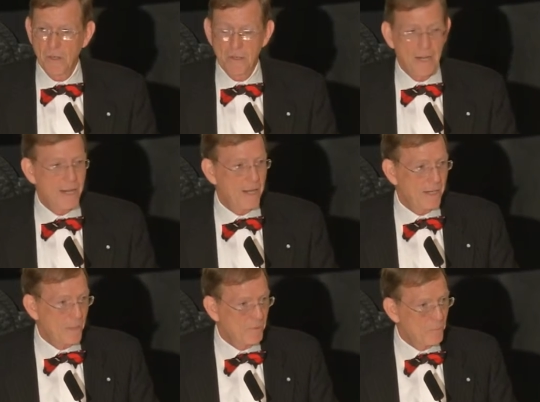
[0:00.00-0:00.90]
died,
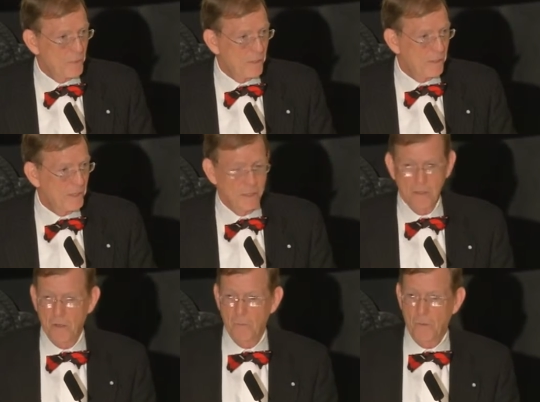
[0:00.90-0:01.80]
and was buried in
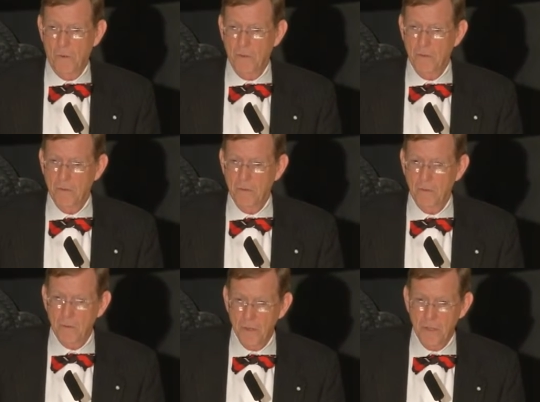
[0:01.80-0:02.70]
an unmarked
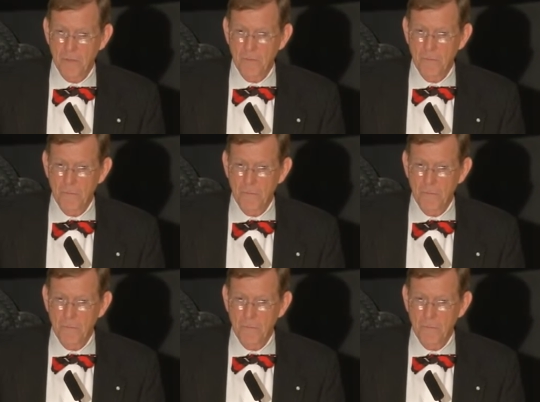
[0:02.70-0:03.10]
grave.